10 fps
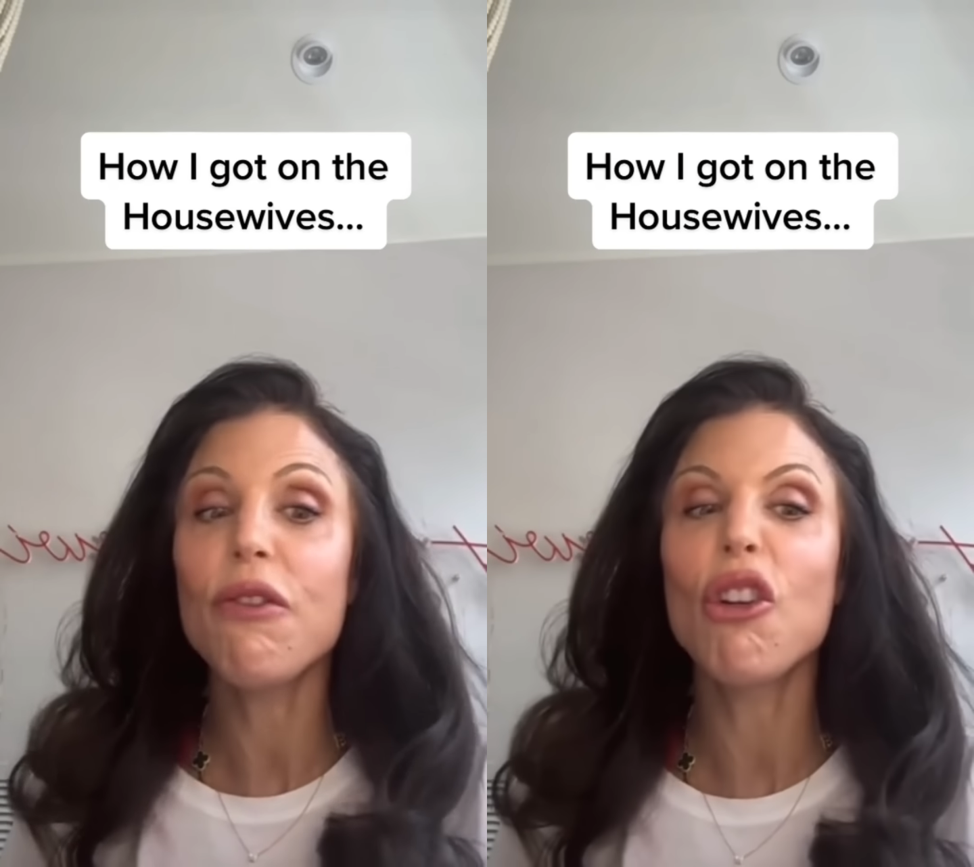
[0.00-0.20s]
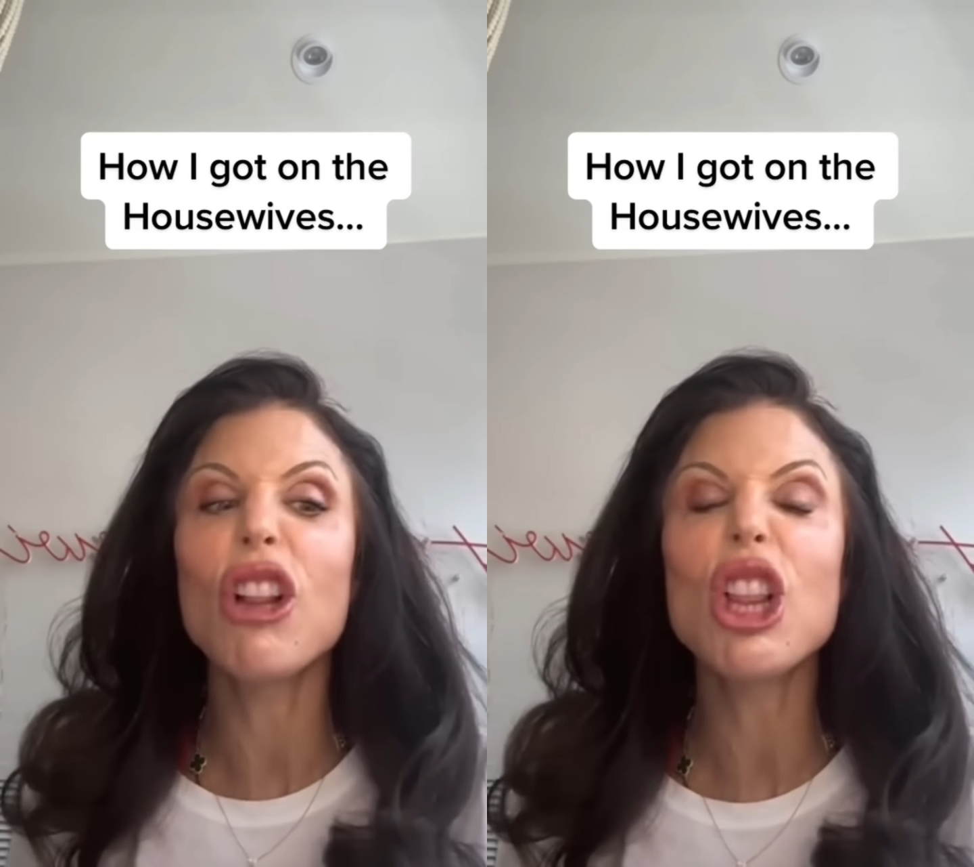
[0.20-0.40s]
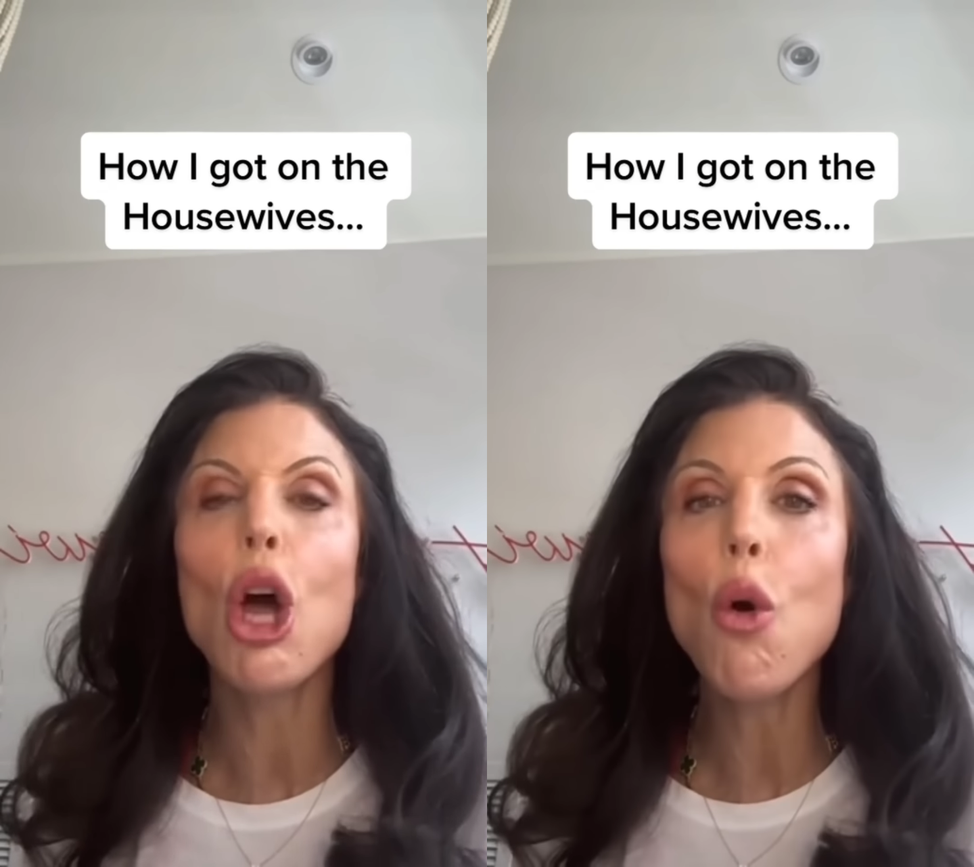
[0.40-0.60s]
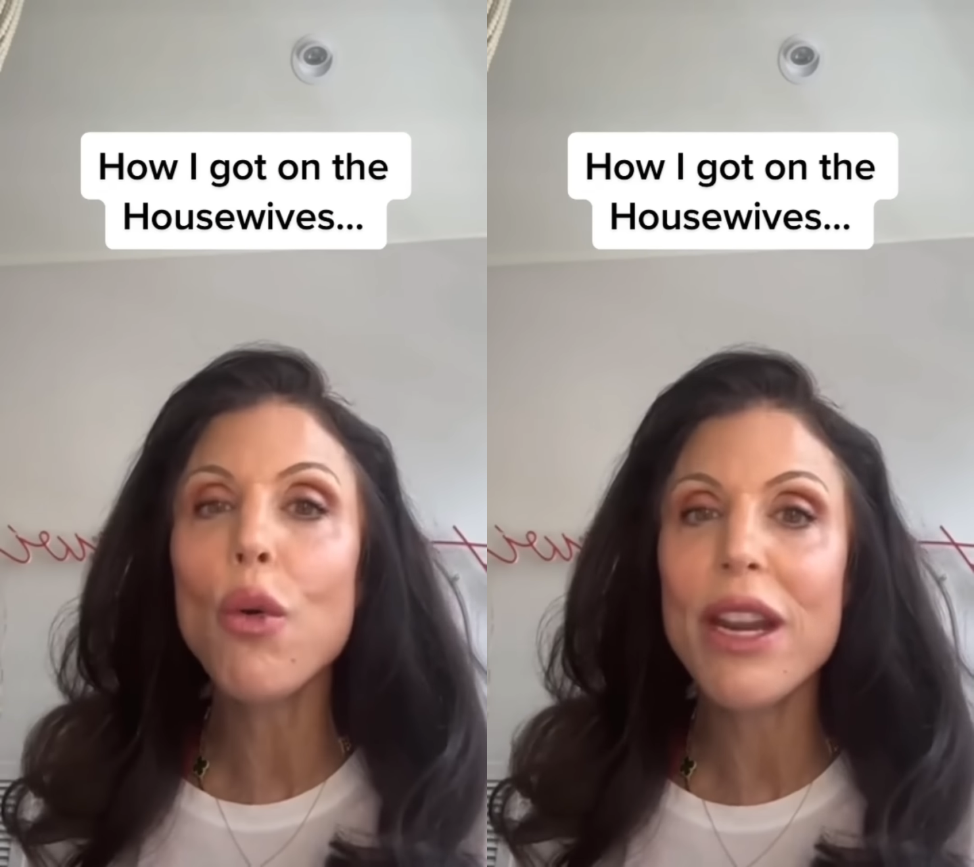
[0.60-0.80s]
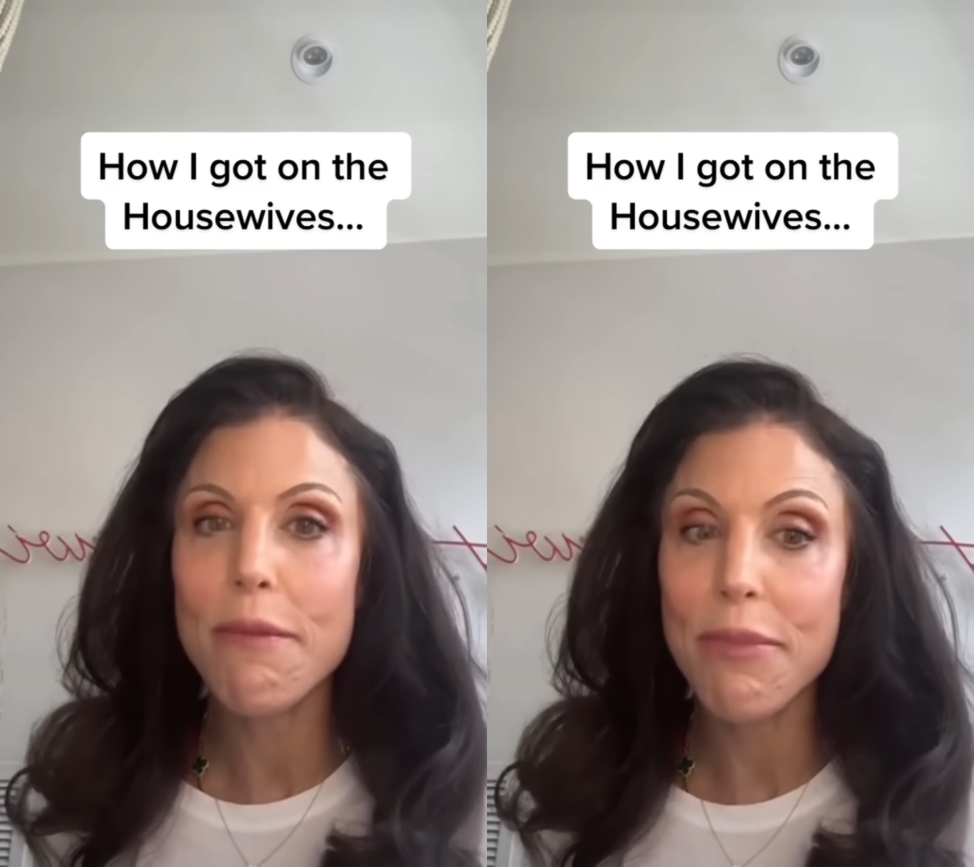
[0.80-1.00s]
You're
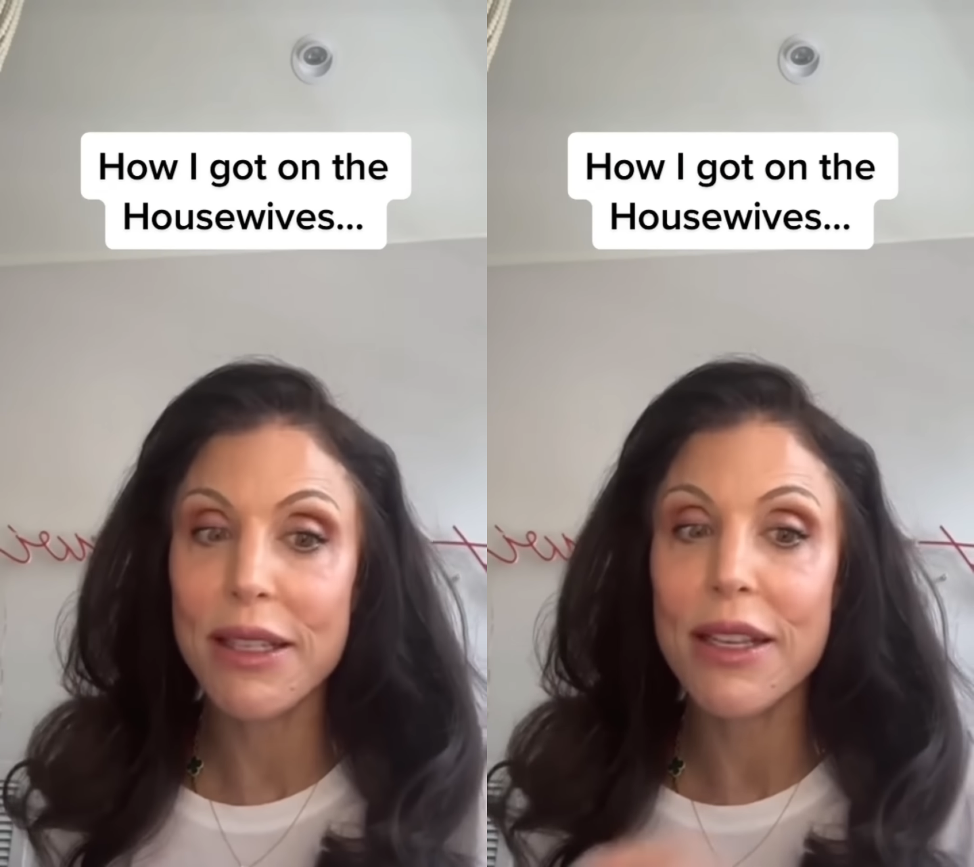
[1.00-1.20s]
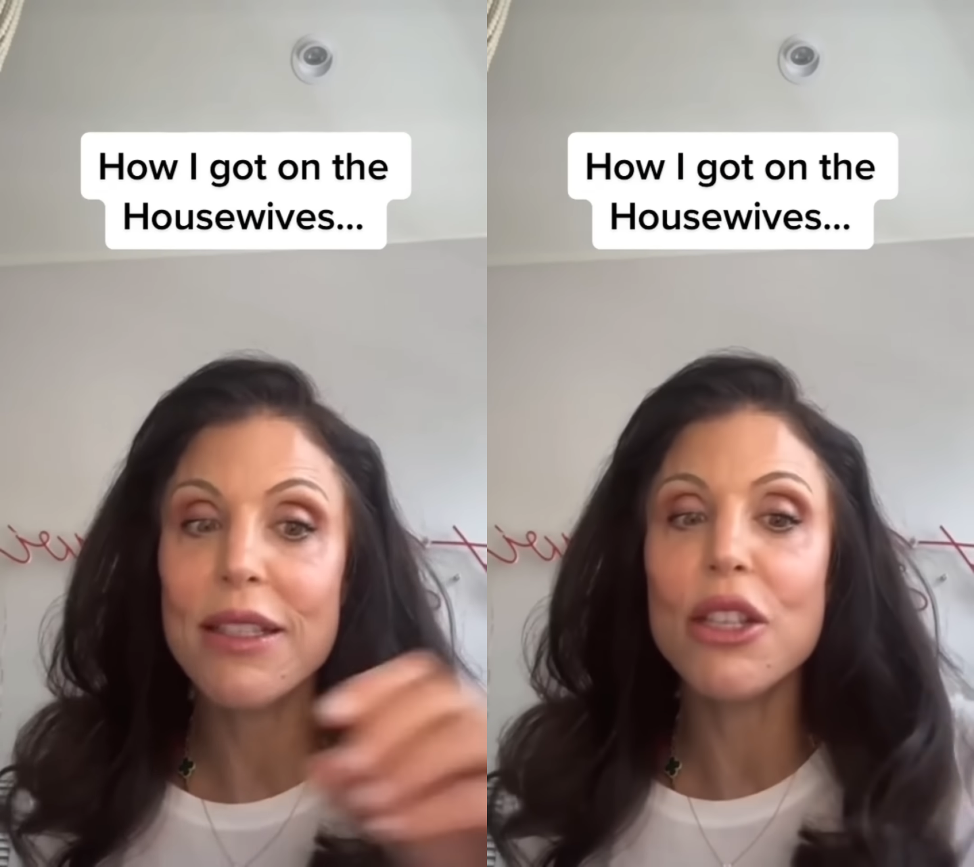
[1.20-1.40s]
alone in business.